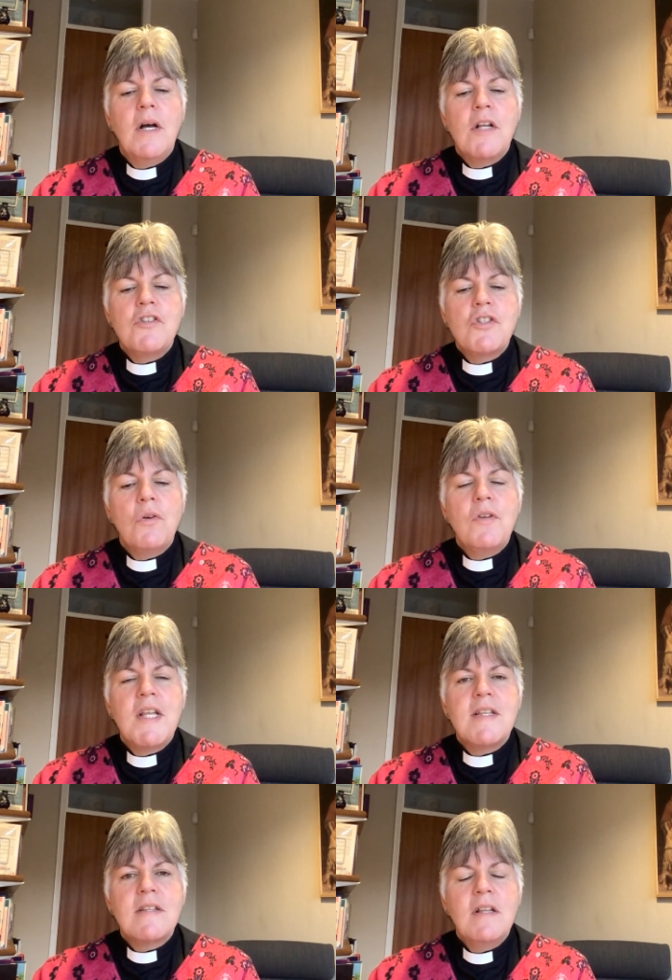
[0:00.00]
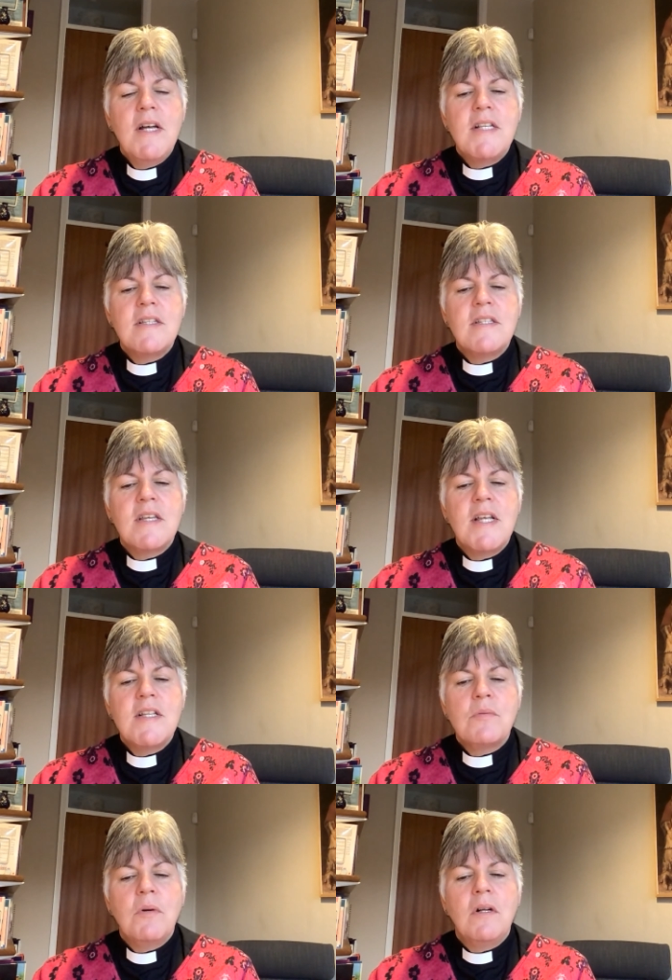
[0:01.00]
and shone his light into
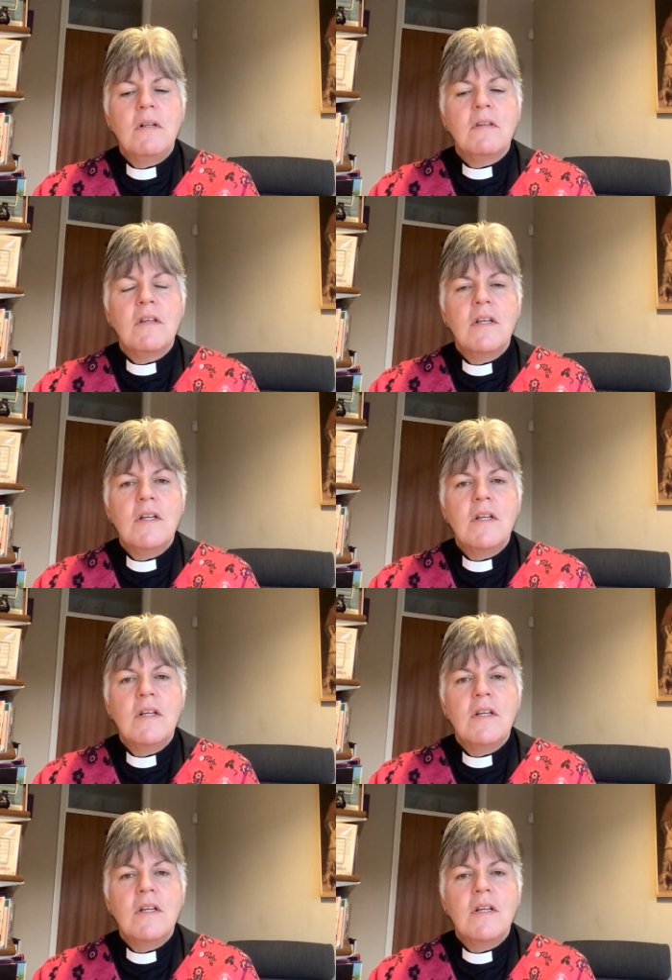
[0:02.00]
his world,